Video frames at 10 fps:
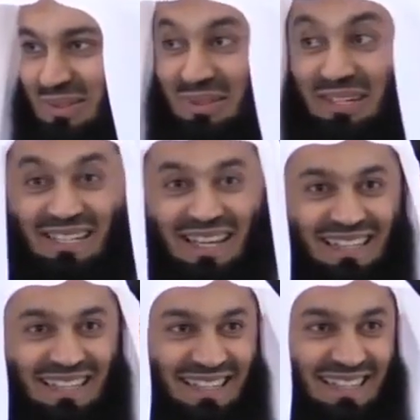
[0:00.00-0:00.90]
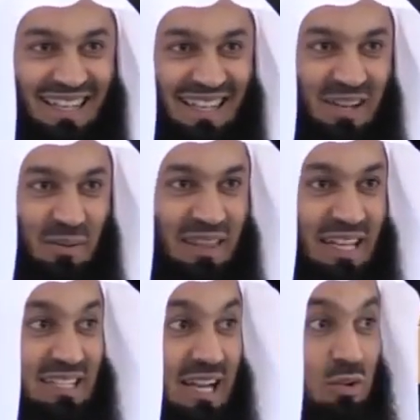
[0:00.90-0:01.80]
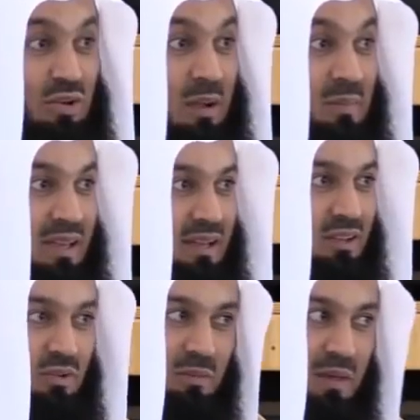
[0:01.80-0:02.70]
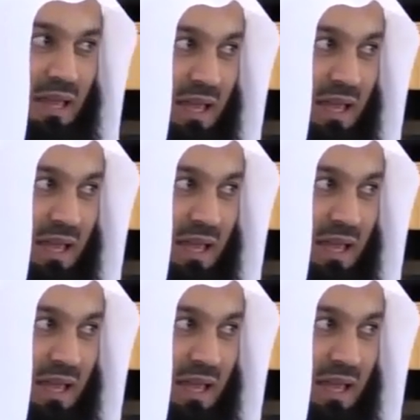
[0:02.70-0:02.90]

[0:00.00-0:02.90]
You're excited. When they tell you, come here, you will be